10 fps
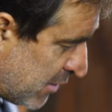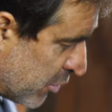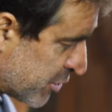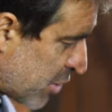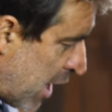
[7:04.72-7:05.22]

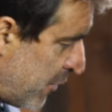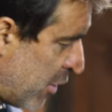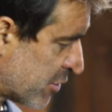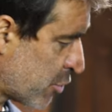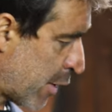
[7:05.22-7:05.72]
either side
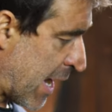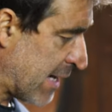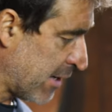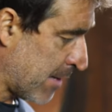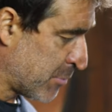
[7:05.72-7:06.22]
there. So what I
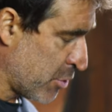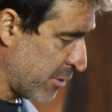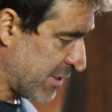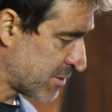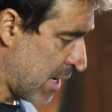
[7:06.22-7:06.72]
ended up
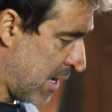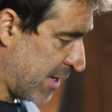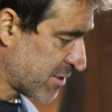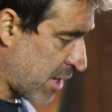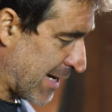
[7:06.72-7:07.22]
doing is
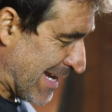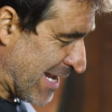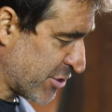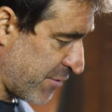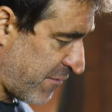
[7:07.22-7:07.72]
cutting
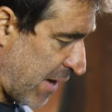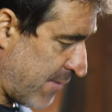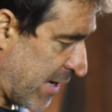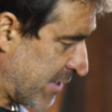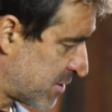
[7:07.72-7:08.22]
1
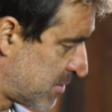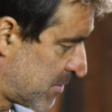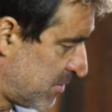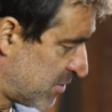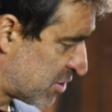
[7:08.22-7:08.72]
5/8"
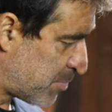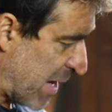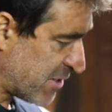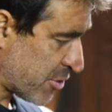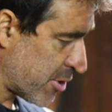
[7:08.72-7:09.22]

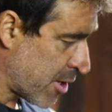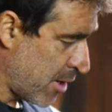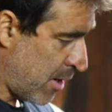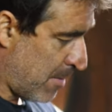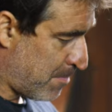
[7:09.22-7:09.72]
spacer
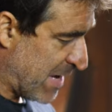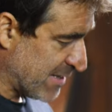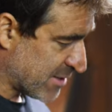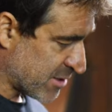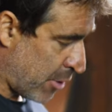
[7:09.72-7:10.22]

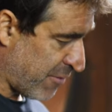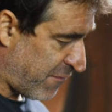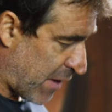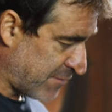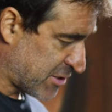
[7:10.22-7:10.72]
pieces out
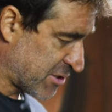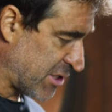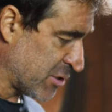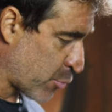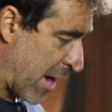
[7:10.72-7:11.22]
of
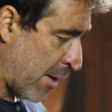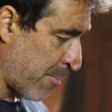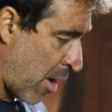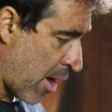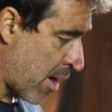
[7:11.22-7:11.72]
5/16"
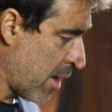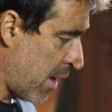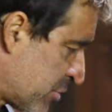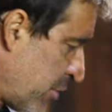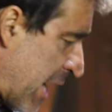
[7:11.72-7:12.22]
round bar
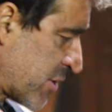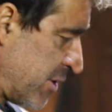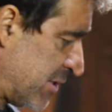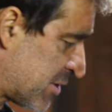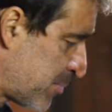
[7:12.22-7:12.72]
to
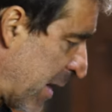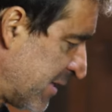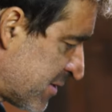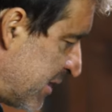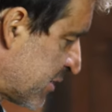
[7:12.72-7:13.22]
actually
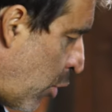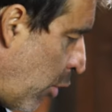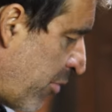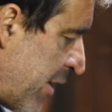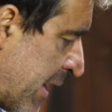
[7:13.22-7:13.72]
space this
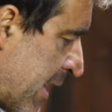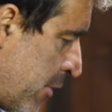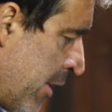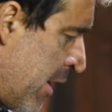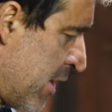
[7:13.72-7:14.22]
whole thing
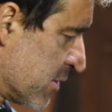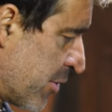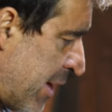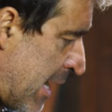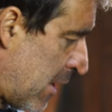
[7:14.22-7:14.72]
out.
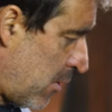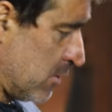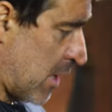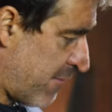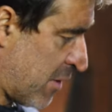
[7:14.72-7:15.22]
So now
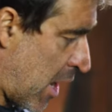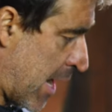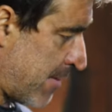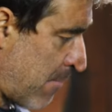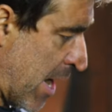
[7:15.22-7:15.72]
I've
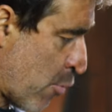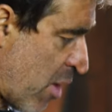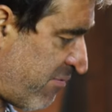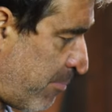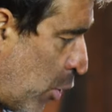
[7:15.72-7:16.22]
got my
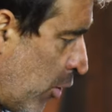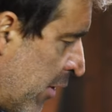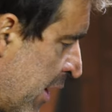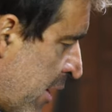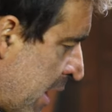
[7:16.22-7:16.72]
rough bowl
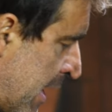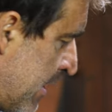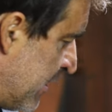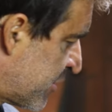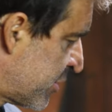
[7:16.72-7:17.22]
there,
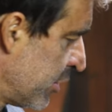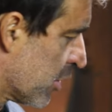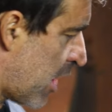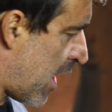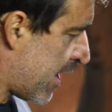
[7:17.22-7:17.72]
and it's still
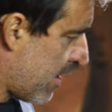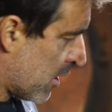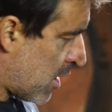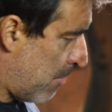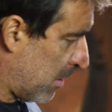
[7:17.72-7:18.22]
got a
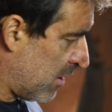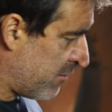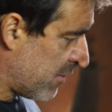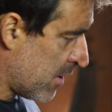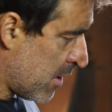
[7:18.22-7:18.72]
couple
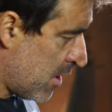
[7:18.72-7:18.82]
of